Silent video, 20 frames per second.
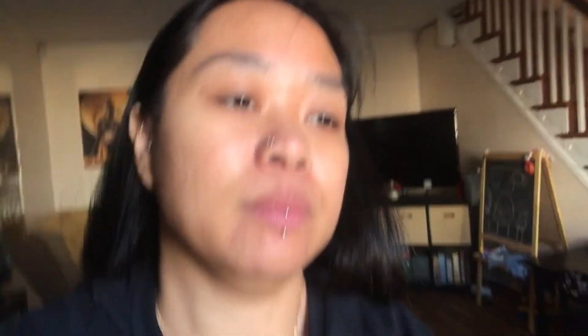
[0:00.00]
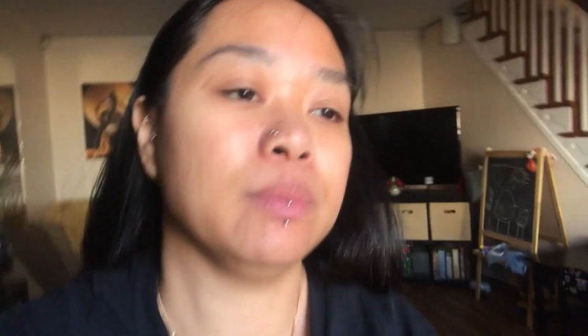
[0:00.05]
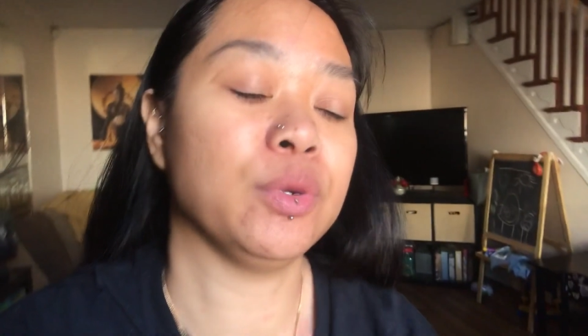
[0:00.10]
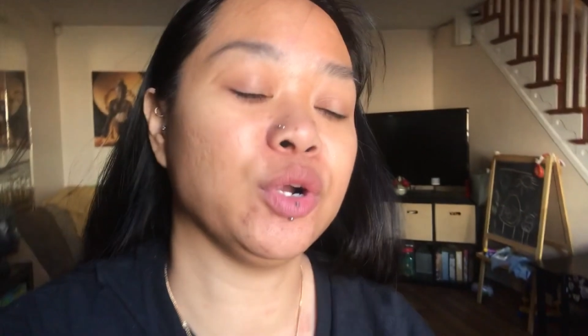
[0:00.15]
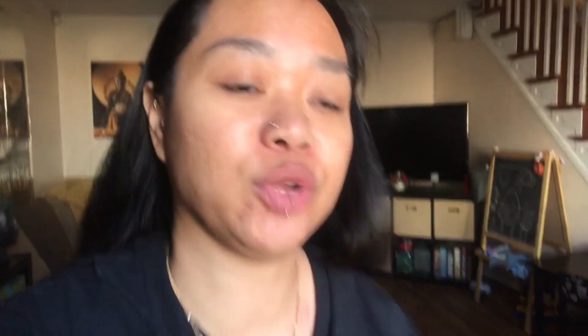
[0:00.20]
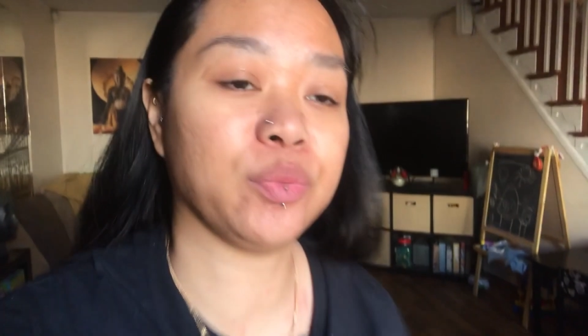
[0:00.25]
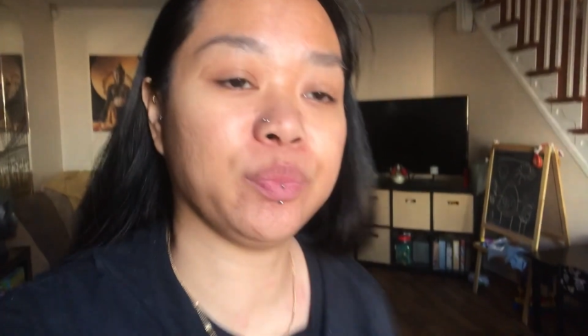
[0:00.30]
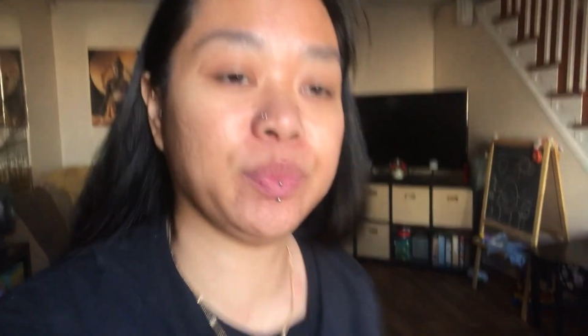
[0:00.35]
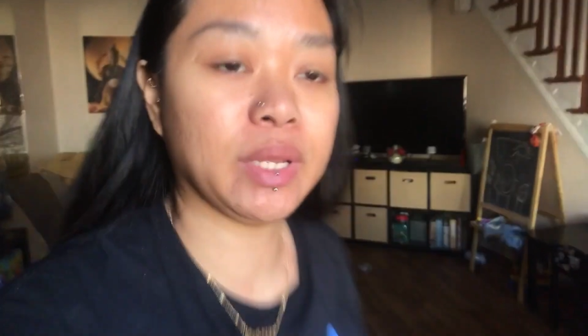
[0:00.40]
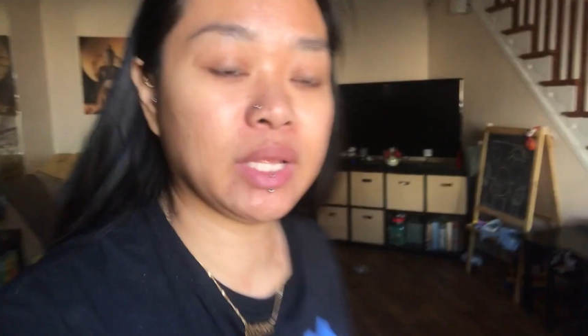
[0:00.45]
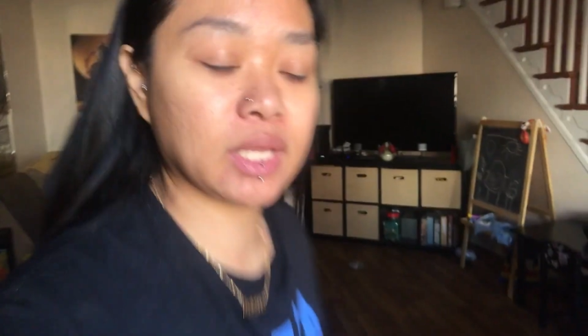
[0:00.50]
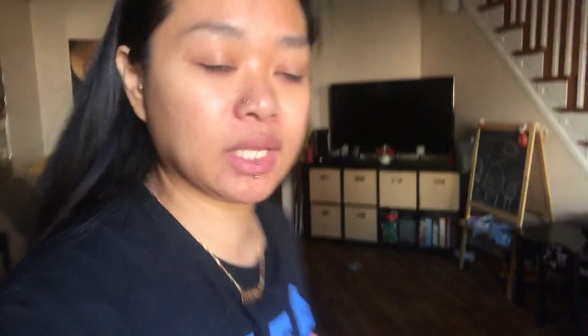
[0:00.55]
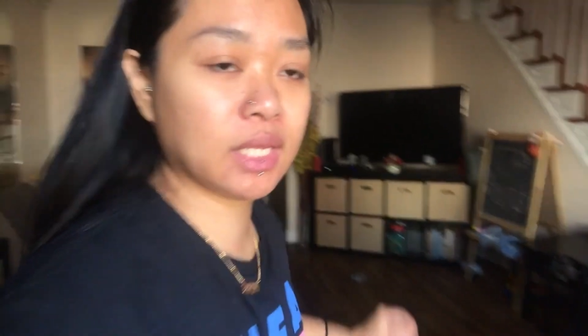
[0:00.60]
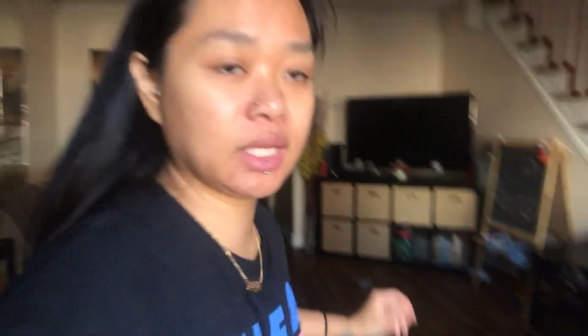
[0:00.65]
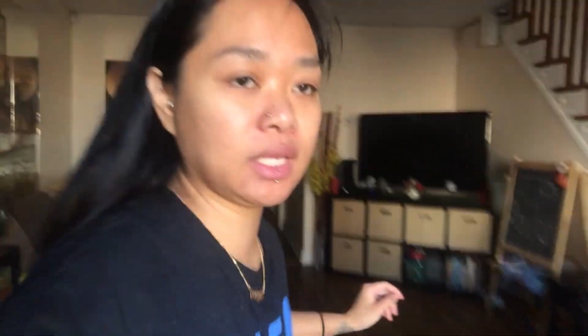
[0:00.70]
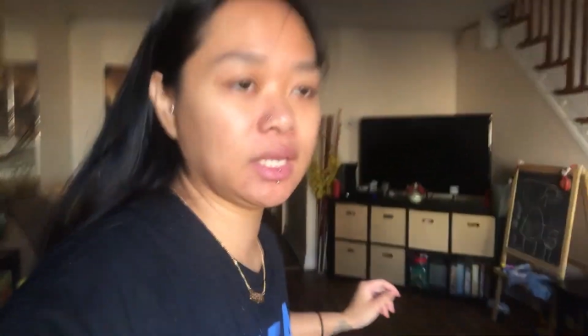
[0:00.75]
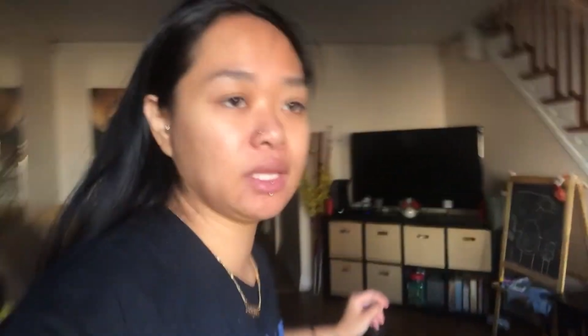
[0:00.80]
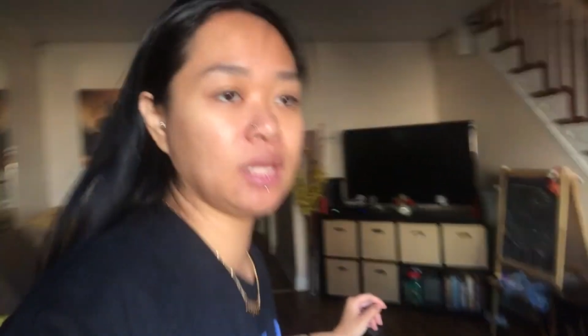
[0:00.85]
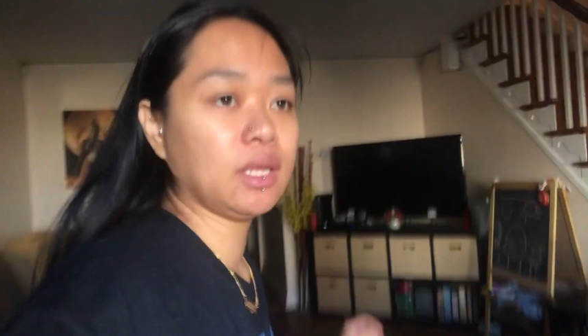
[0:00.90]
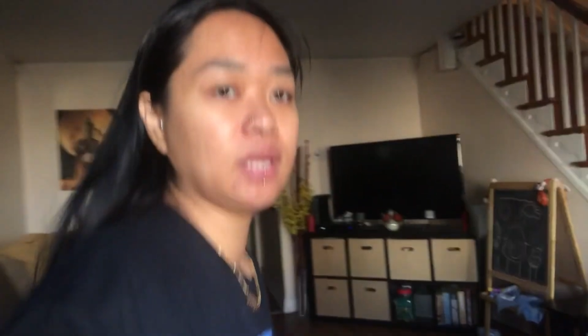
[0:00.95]
pork
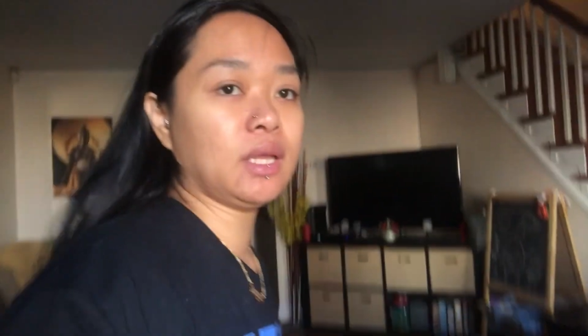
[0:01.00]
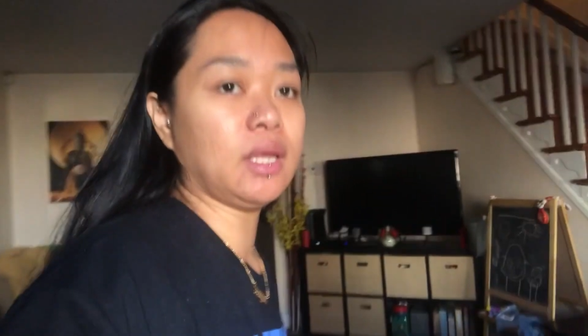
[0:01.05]
belly